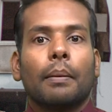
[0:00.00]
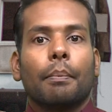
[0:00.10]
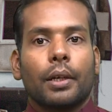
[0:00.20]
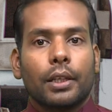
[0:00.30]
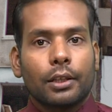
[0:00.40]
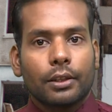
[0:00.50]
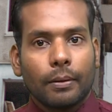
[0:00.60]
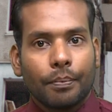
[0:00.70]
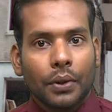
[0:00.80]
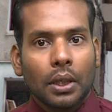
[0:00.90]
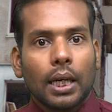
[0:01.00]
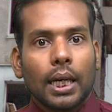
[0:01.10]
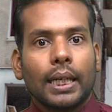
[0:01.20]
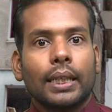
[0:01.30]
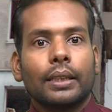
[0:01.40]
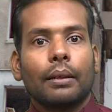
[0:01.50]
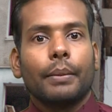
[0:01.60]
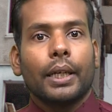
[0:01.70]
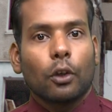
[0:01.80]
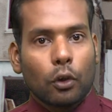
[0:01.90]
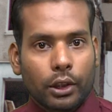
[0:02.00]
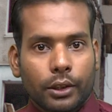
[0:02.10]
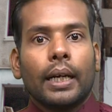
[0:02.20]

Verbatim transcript: bothersome another may not.